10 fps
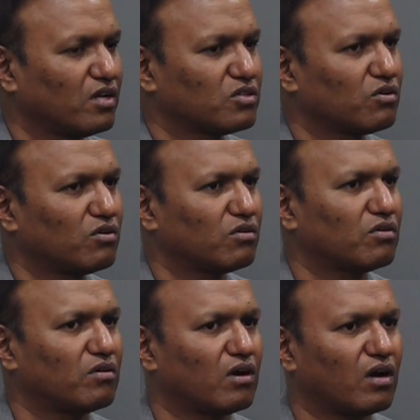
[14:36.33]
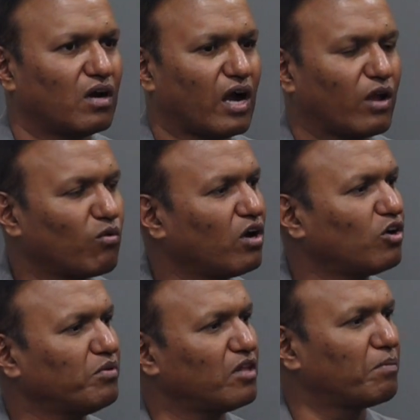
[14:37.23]
So yes. I want to
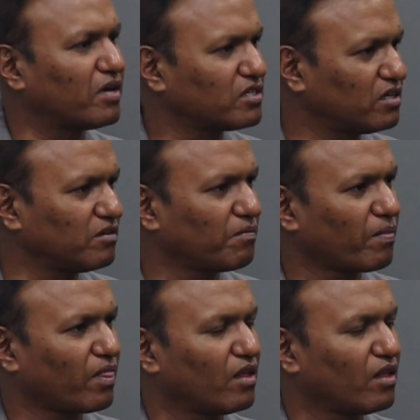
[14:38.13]
be the person